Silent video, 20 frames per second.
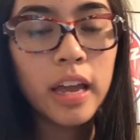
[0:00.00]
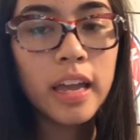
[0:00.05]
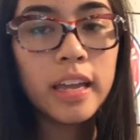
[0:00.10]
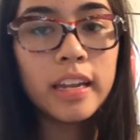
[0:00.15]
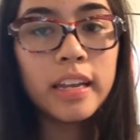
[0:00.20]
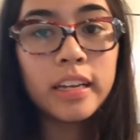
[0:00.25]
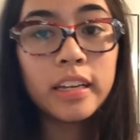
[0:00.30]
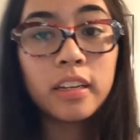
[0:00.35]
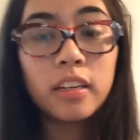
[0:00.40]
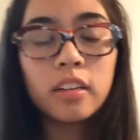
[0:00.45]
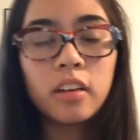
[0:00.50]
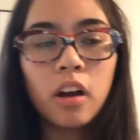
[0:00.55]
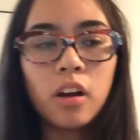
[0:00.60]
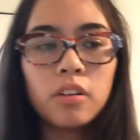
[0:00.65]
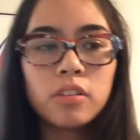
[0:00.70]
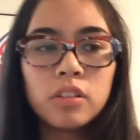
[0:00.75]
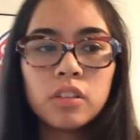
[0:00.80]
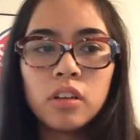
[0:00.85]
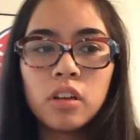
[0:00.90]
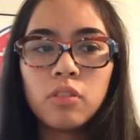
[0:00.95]
and it
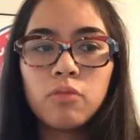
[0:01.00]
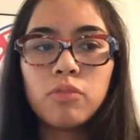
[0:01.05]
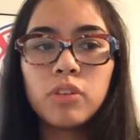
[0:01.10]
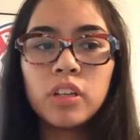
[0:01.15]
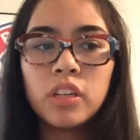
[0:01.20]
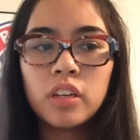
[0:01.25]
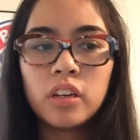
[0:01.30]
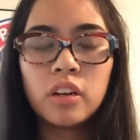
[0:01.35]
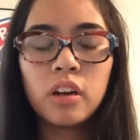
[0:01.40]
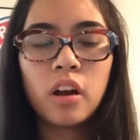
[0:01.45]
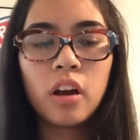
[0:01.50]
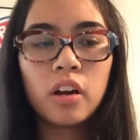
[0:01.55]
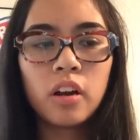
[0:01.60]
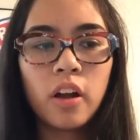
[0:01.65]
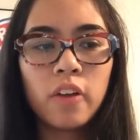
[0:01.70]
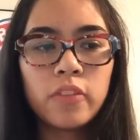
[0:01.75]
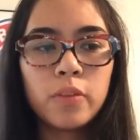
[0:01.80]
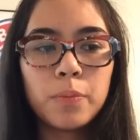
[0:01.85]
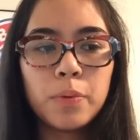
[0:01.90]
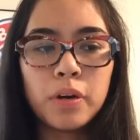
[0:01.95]
goes really hard
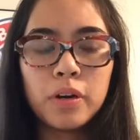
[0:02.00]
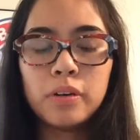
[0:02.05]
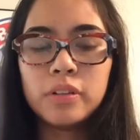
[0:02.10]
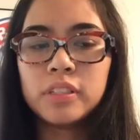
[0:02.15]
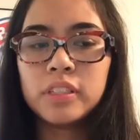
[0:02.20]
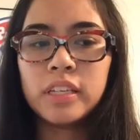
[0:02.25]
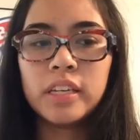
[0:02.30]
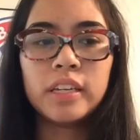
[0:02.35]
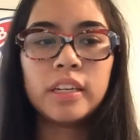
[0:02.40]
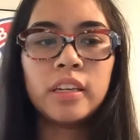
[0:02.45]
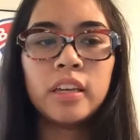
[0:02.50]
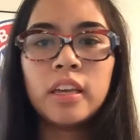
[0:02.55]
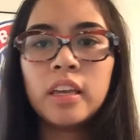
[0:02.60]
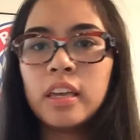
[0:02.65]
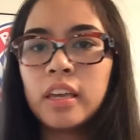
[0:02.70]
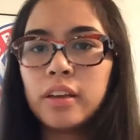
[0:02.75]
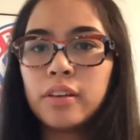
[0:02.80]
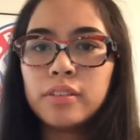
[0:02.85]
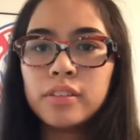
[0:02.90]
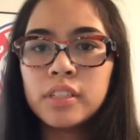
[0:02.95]
off the post. Like,
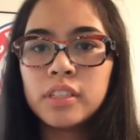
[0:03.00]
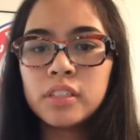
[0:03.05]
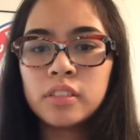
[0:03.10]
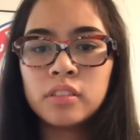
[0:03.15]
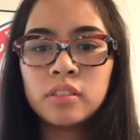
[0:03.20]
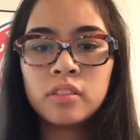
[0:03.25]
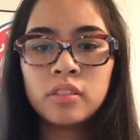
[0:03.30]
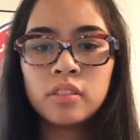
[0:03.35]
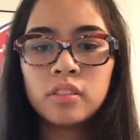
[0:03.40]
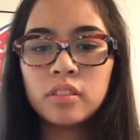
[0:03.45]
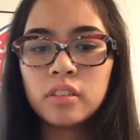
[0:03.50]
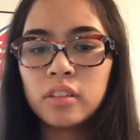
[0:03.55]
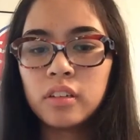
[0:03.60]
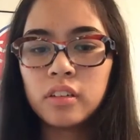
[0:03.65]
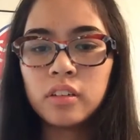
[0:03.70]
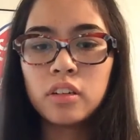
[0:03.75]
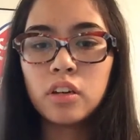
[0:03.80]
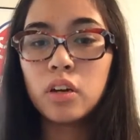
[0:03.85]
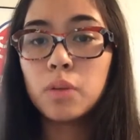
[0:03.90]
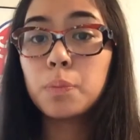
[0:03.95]
it was just
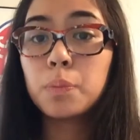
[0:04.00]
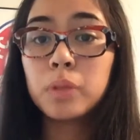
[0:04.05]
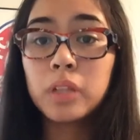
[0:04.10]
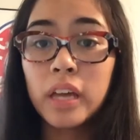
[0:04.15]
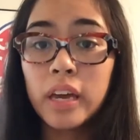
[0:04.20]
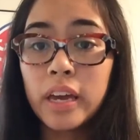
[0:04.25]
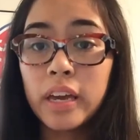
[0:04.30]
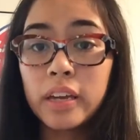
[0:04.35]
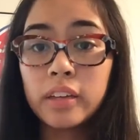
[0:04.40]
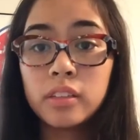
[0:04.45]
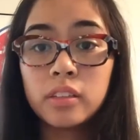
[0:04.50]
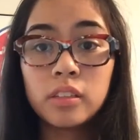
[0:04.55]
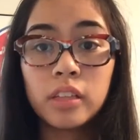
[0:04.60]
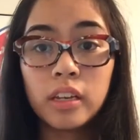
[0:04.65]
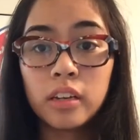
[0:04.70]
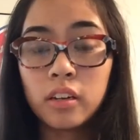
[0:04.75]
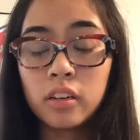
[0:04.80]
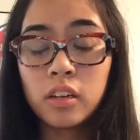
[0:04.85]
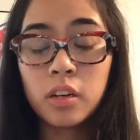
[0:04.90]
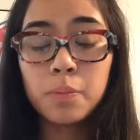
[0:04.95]
a good play,
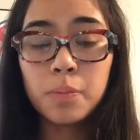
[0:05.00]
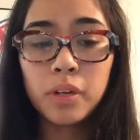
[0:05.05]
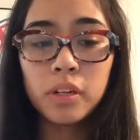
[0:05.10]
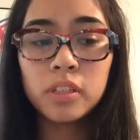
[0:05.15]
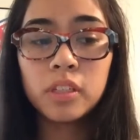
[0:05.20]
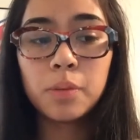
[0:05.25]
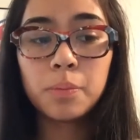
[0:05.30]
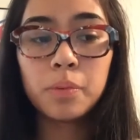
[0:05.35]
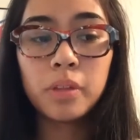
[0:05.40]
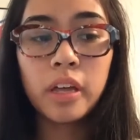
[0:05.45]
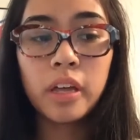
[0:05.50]
like a good build-up